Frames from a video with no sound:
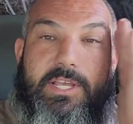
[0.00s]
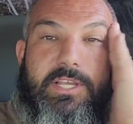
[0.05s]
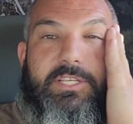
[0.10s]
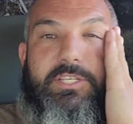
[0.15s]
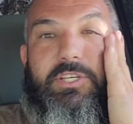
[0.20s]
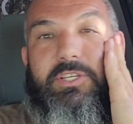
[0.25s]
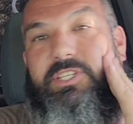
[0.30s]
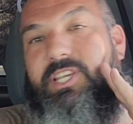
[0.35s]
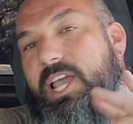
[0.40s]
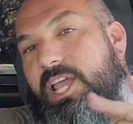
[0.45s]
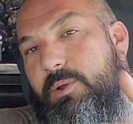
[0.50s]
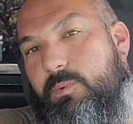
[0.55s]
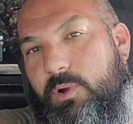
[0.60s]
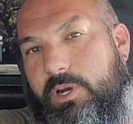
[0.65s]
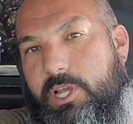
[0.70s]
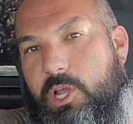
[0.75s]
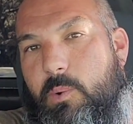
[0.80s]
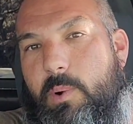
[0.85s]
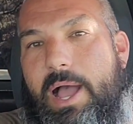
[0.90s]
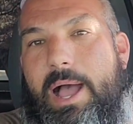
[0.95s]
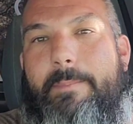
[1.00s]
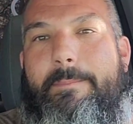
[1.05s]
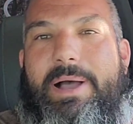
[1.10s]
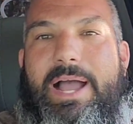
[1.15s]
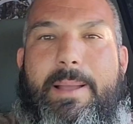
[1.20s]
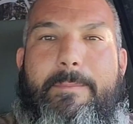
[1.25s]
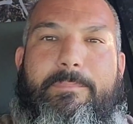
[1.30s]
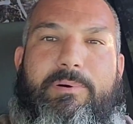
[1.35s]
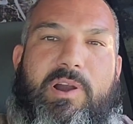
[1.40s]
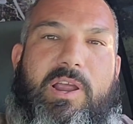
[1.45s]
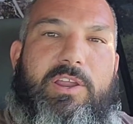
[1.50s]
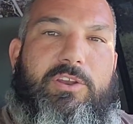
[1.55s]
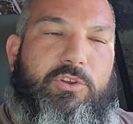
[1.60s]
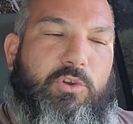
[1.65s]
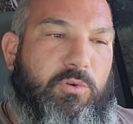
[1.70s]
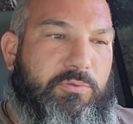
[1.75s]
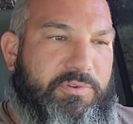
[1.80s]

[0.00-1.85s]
So say you want to go out, buy a brand new